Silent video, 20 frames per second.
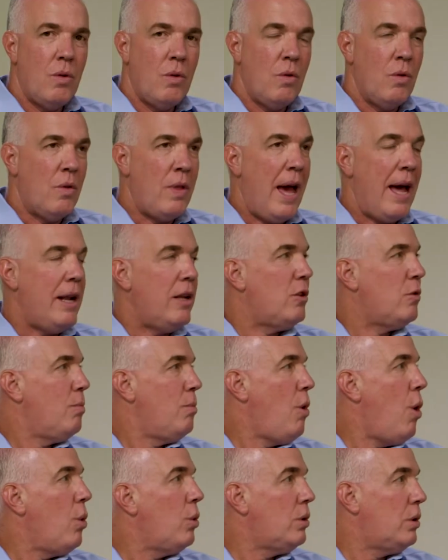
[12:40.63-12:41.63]
That is
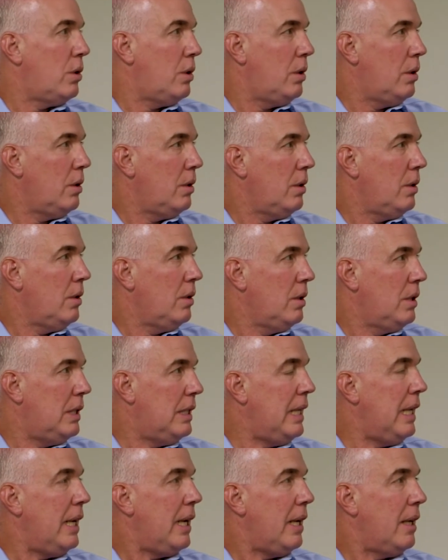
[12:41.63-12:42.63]
most
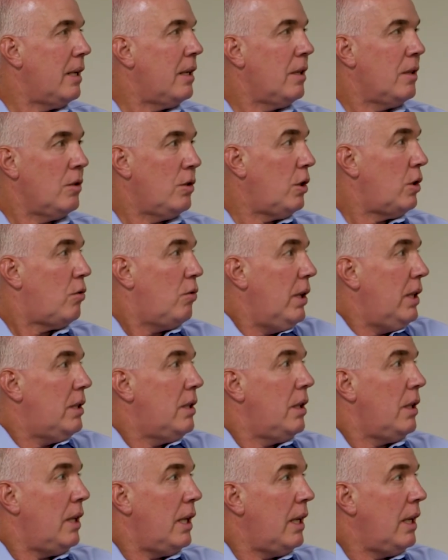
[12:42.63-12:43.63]
seen just
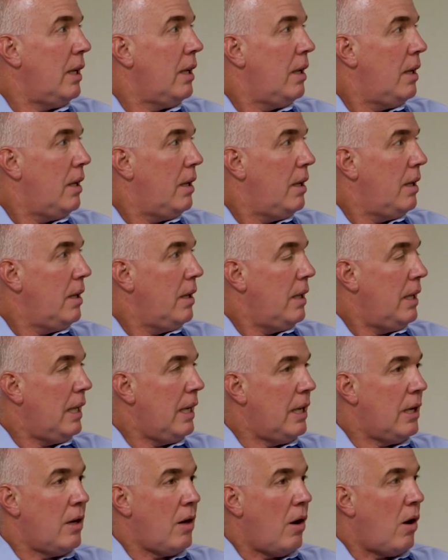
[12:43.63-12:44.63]
recently
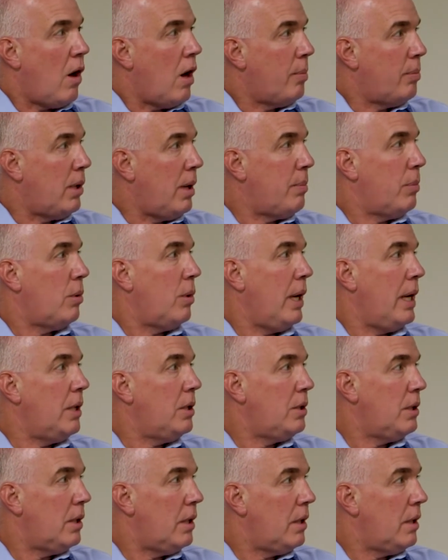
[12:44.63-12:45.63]
in our
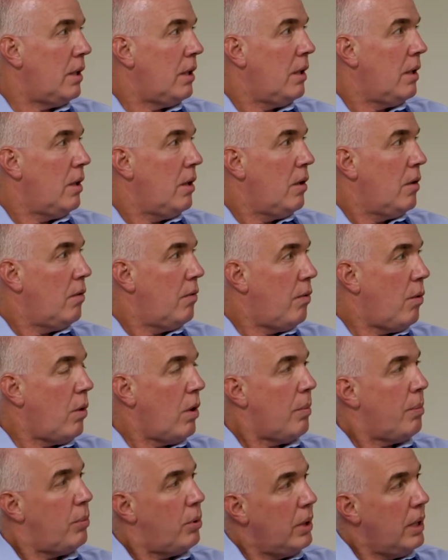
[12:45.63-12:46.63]
preparation for
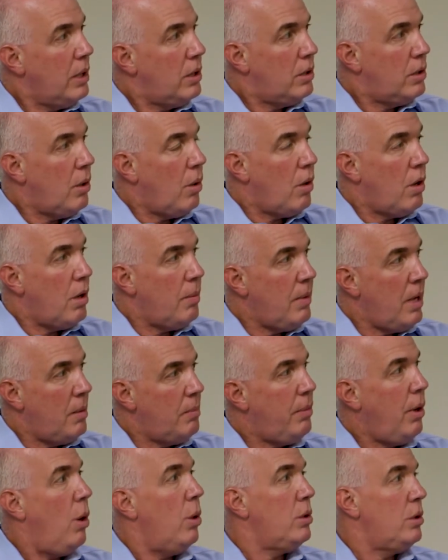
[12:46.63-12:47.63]
pre-storm and
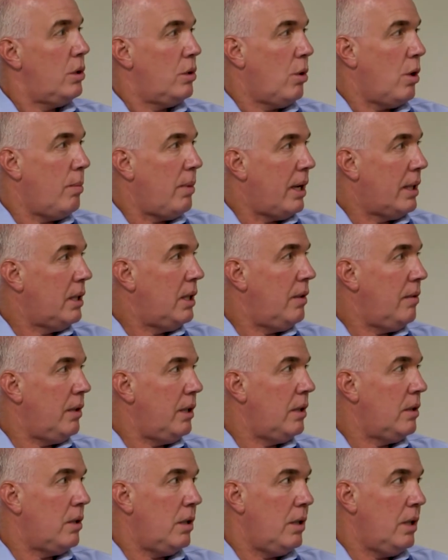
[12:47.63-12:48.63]
post-storm
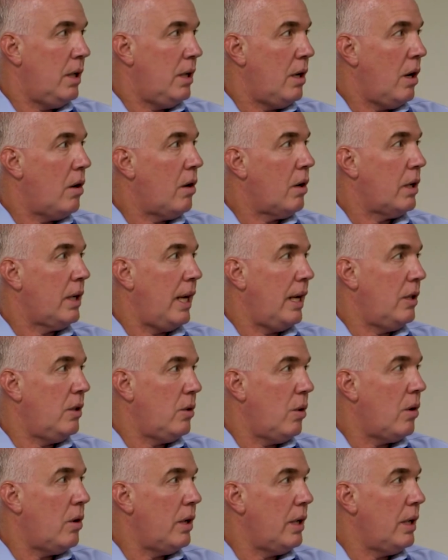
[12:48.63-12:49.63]
activities in Hurricane
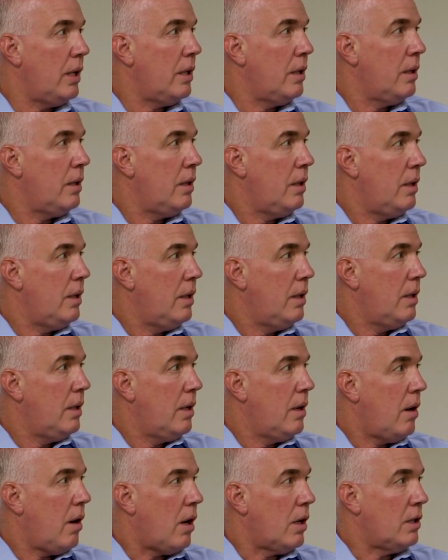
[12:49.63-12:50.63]
Dorian.
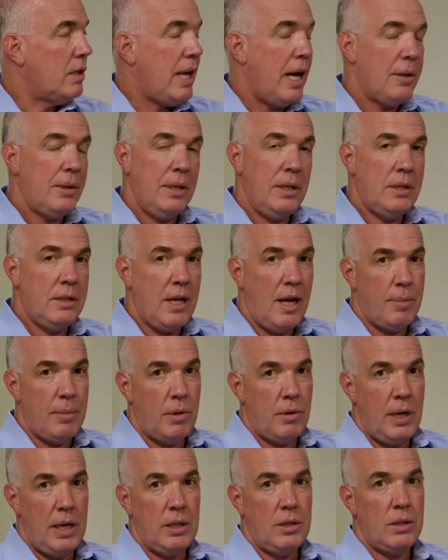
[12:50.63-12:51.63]
Our Southeast
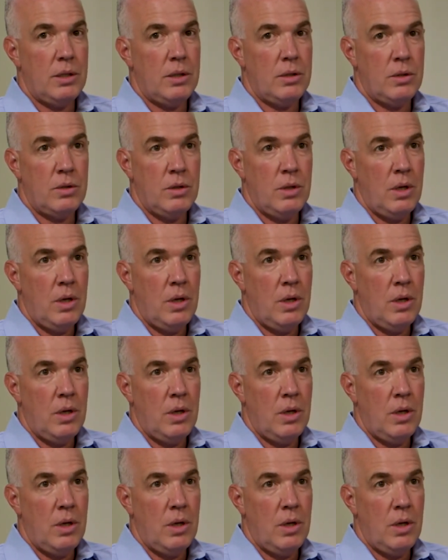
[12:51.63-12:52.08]
operations